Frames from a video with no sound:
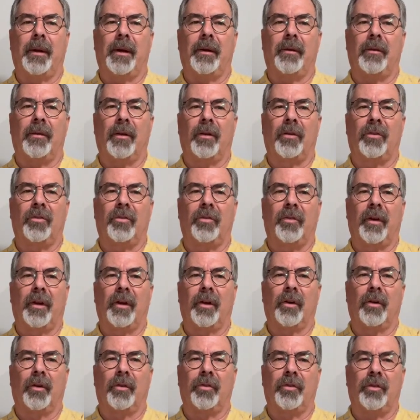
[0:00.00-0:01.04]
this
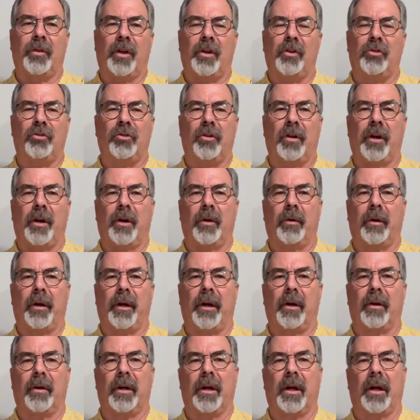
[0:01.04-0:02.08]
finger
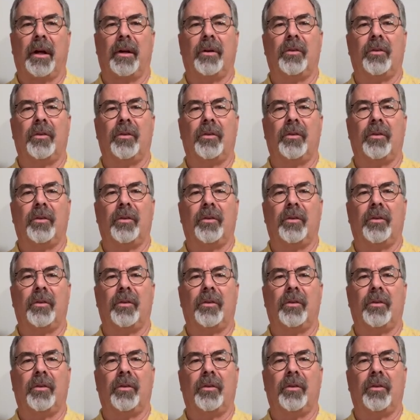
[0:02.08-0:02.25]
stationary. Okay,